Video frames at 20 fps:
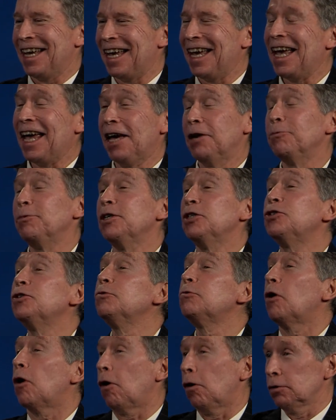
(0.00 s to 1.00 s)
and we
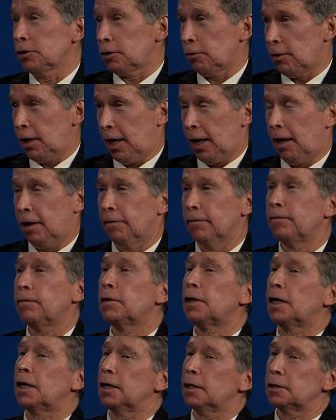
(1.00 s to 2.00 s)
do also have
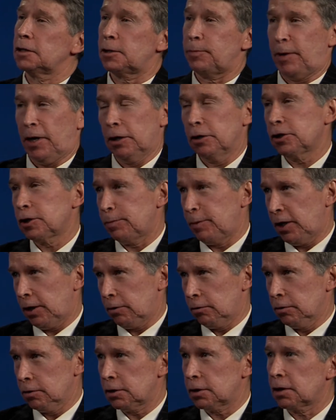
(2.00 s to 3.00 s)
Spanish
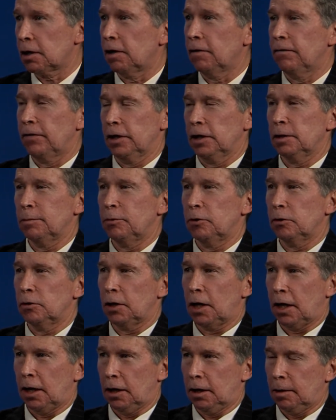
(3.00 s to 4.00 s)
speakers
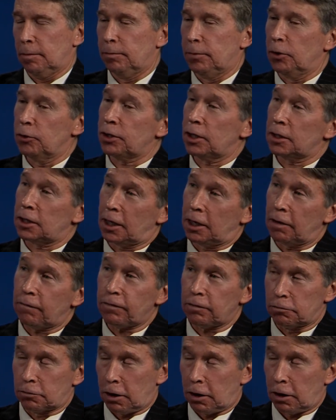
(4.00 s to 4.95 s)
available both at the Heffler